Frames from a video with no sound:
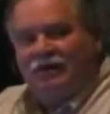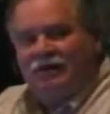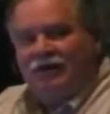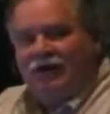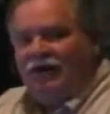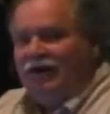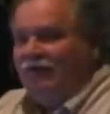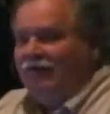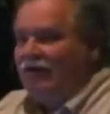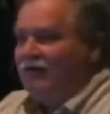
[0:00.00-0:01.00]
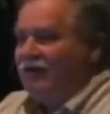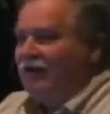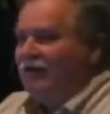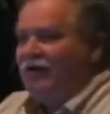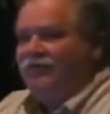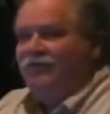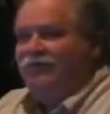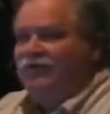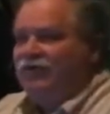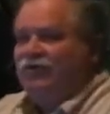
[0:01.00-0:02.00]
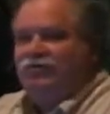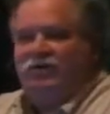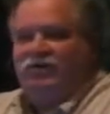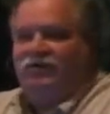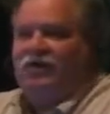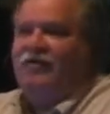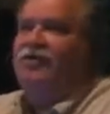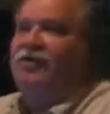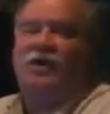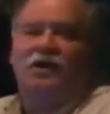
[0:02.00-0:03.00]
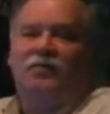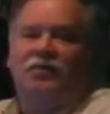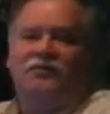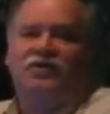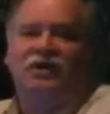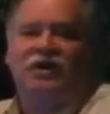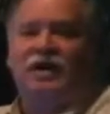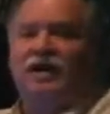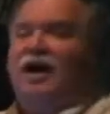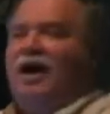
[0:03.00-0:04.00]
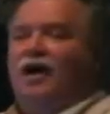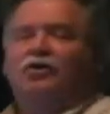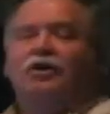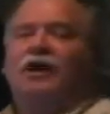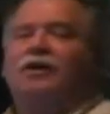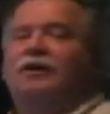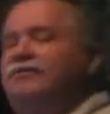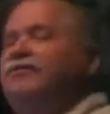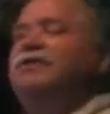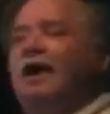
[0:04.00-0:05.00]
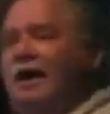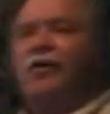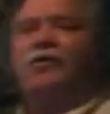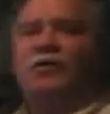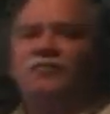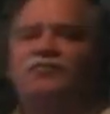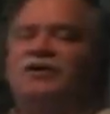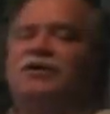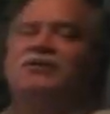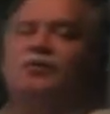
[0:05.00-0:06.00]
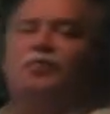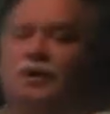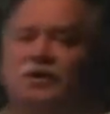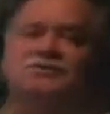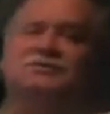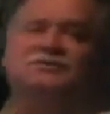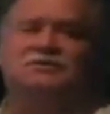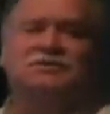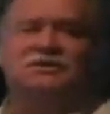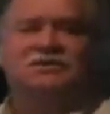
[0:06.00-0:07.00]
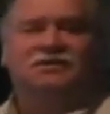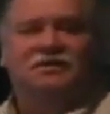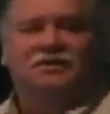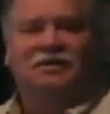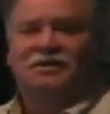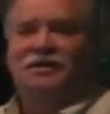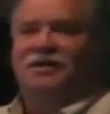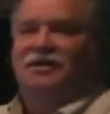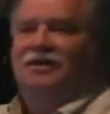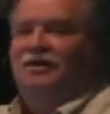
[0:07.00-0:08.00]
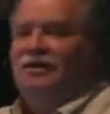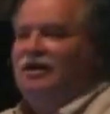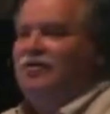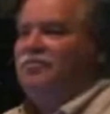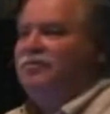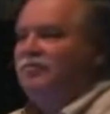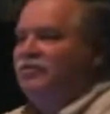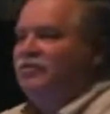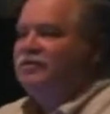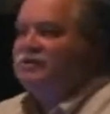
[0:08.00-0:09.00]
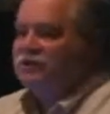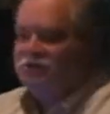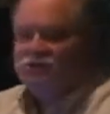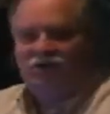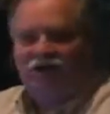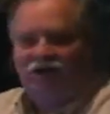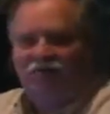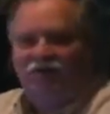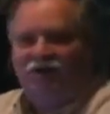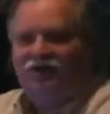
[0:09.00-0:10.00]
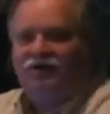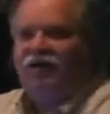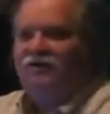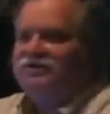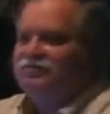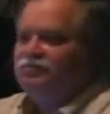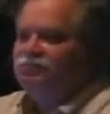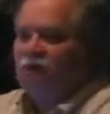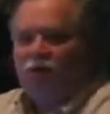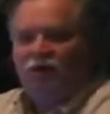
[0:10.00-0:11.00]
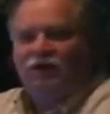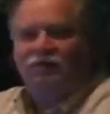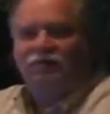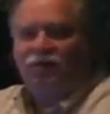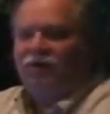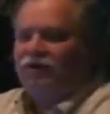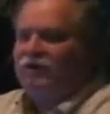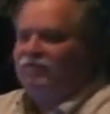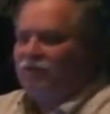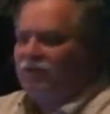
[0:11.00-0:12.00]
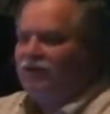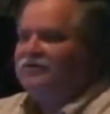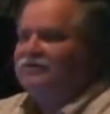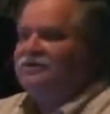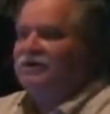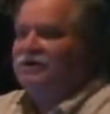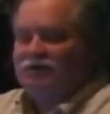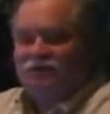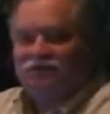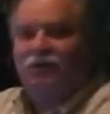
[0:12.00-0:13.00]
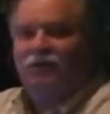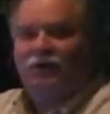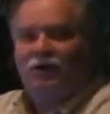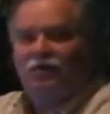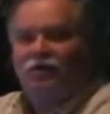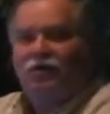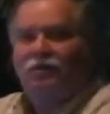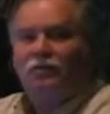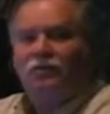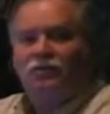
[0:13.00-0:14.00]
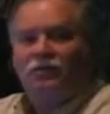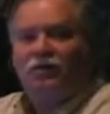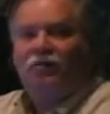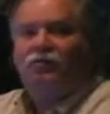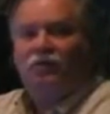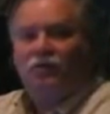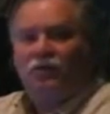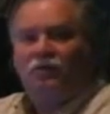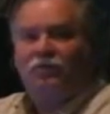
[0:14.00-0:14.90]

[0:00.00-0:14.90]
I, I, I, have yielded everything. I've given up everything. I, how can I live without you? I've been in your presence. And I remember in tears hanging my head down and just bawling and bawling and bawling and saying, Yes, Lord, I will go. I will go.